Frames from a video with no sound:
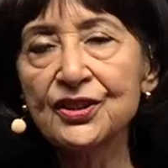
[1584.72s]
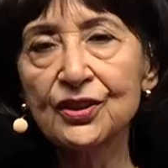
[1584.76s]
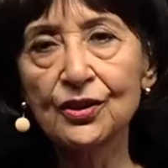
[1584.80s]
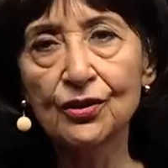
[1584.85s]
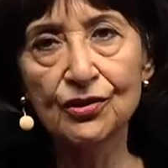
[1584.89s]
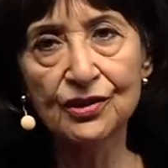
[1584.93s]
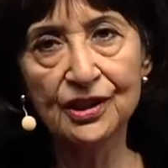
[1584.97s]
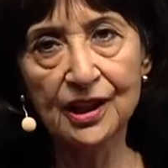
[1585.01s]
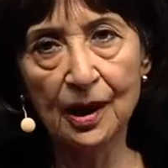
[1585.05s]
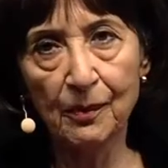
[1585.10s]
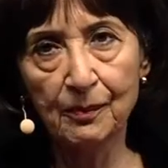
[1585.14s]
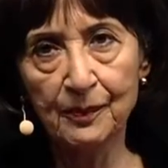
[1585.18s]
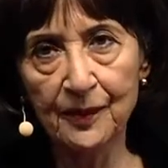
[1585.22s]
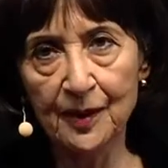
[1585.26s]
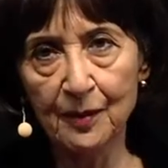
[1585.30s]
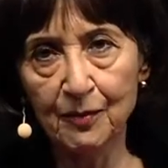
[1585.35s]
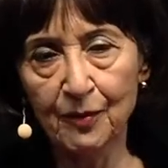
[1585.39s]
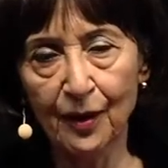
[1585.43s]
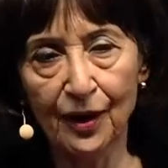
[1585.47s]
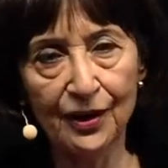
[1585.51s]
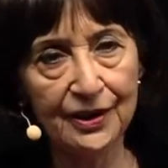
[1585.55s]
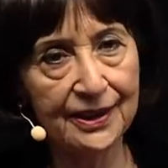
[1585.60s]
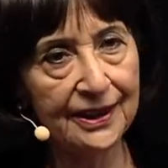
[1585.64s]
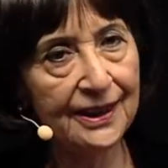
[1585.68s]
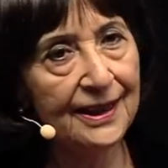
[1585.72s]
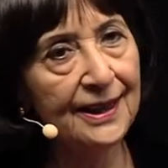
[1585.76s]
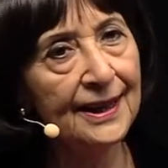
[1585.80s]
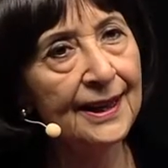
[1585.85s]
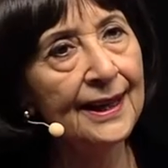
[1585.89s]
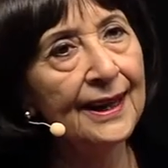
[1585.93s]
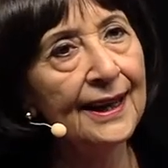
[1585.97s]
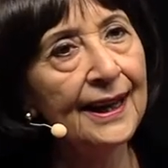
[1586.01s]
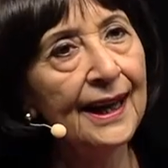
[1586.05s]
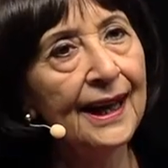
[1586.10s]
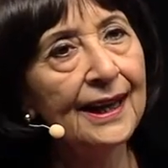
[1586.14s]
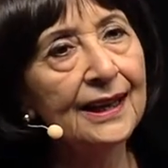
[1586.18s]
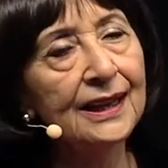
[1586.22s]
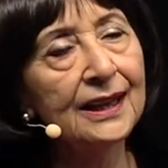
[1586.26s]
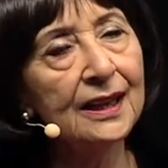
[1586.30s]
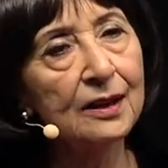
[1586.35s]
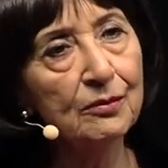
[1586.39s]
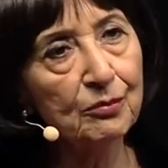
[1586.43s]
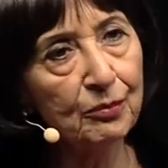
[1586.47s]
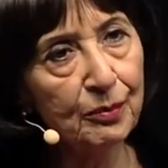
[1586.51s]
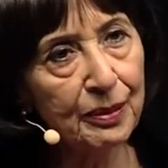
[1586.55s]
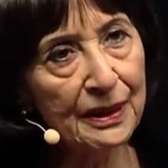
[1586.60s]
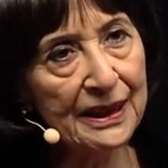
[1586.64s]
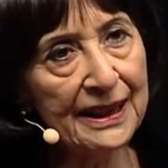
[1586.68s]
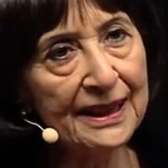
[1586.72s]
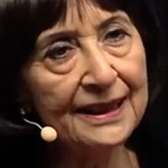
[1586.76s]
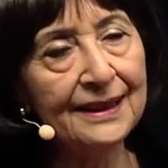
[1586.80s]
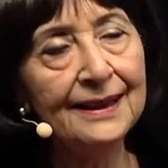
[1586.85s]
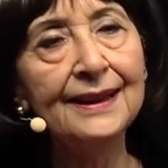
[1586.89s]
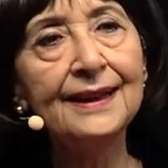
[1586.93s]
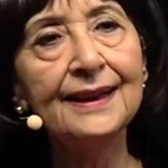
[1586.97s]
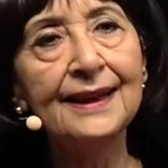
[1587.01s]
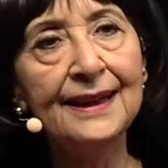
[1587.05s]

goes up the body and completely